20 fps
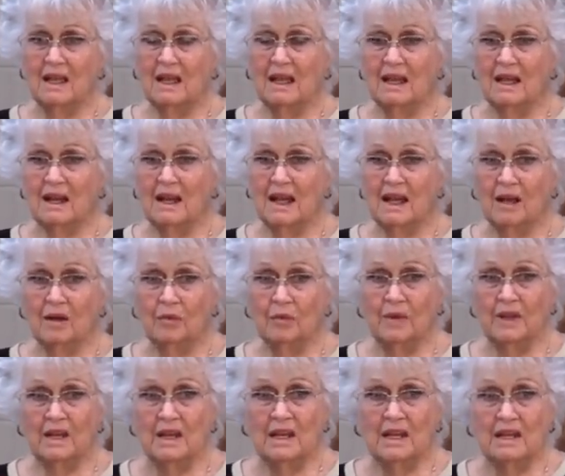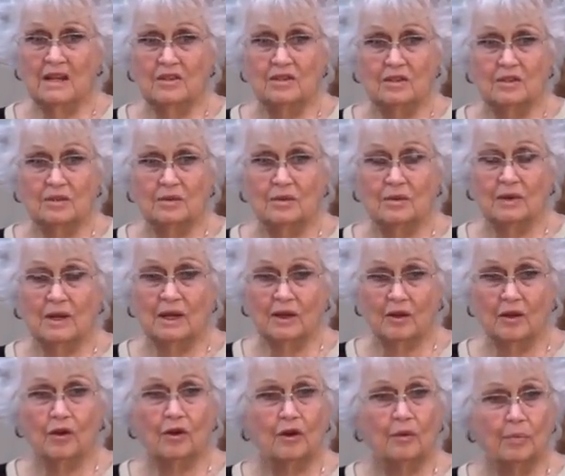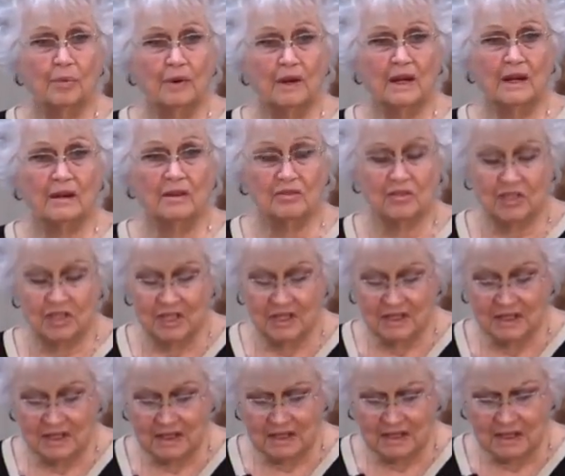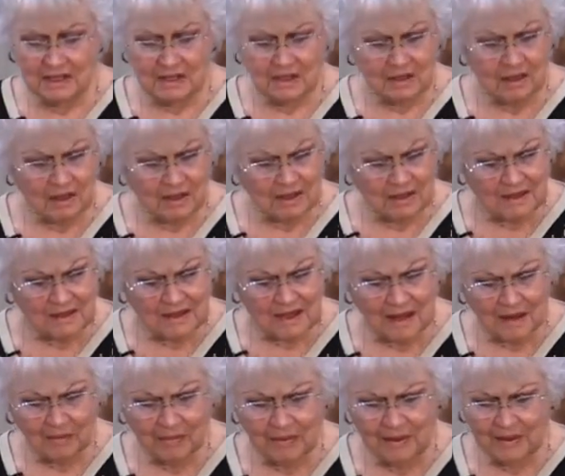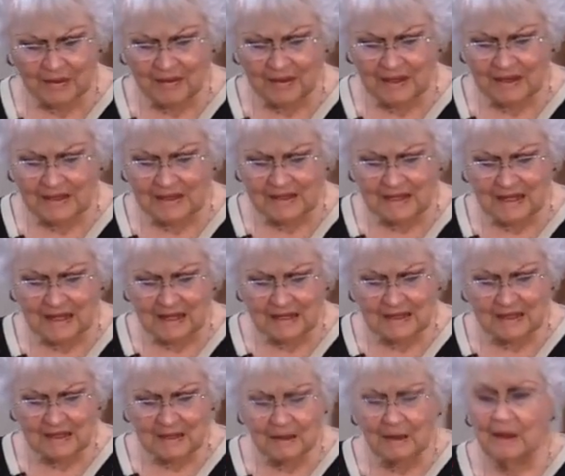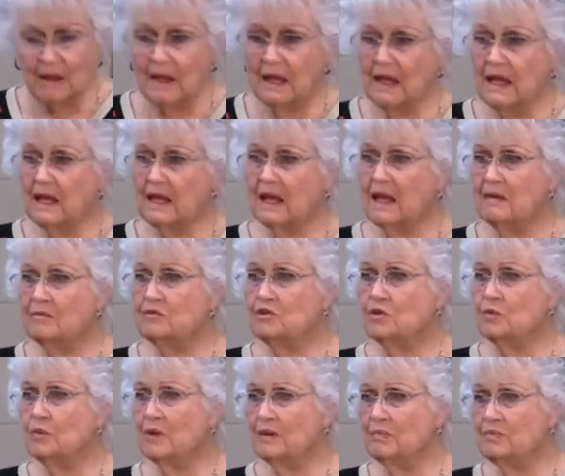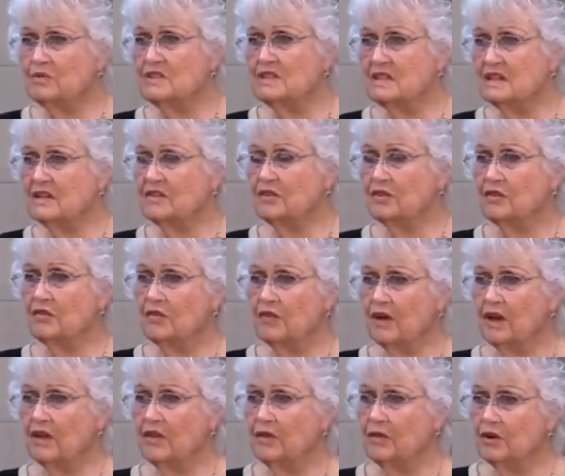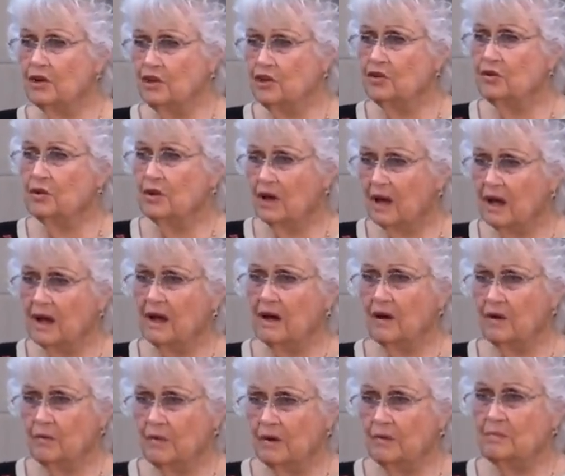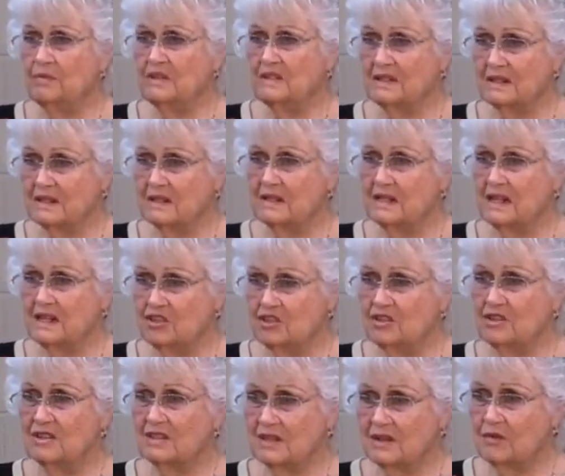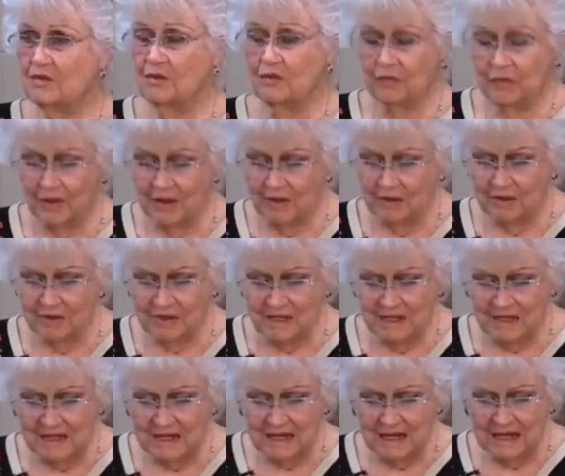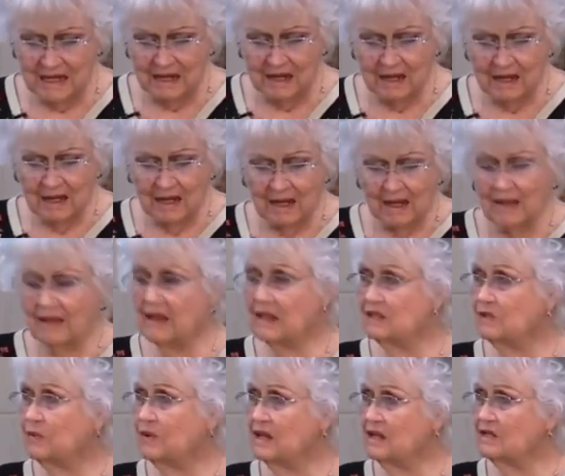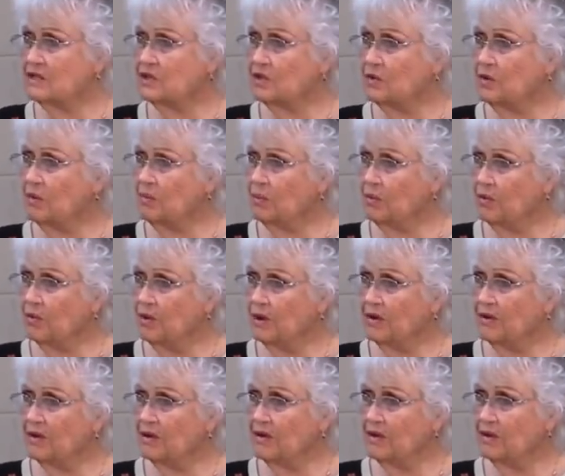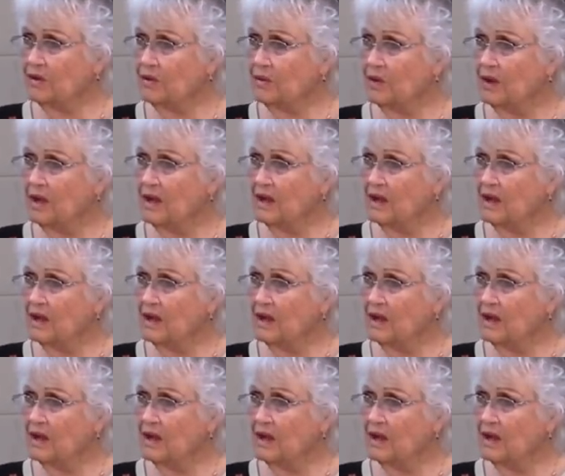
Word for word: And how we need to incorporate Jesus as our example in these things. He came to represent the Father, and you and I are representations of the Father today. That's why it's so important to